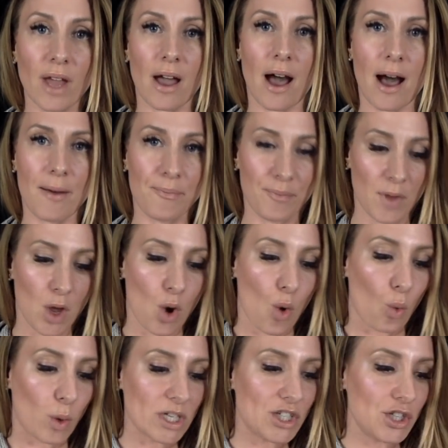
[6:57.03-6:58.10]
Um,
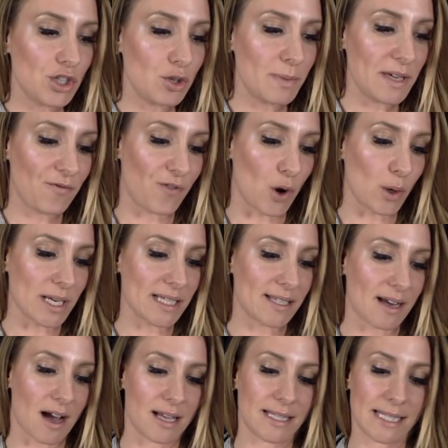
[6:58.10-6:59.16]
what should you be focused
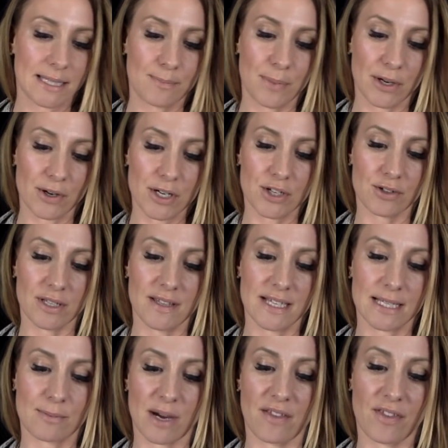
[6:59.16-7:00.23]
on spiritually
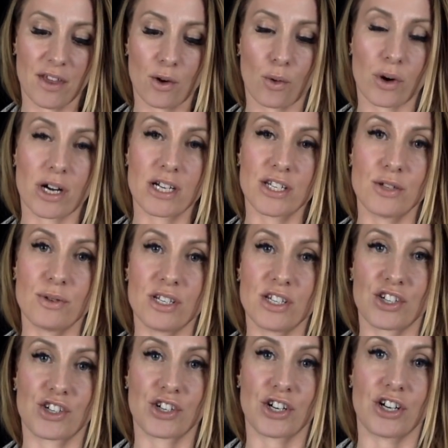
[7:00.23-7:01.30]
this month in order to
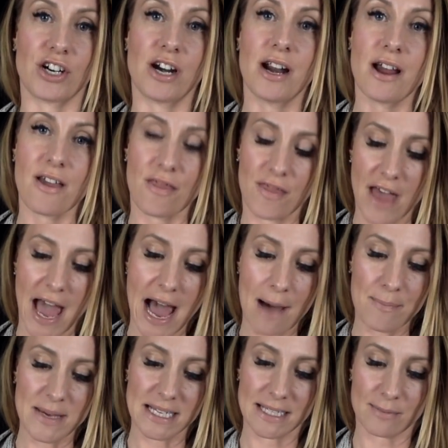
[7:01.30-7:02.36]
ensure the
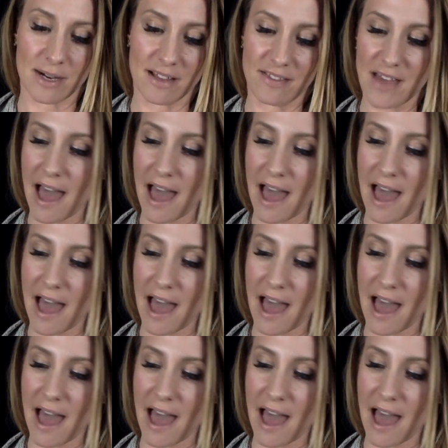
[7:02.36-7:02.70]
happiest month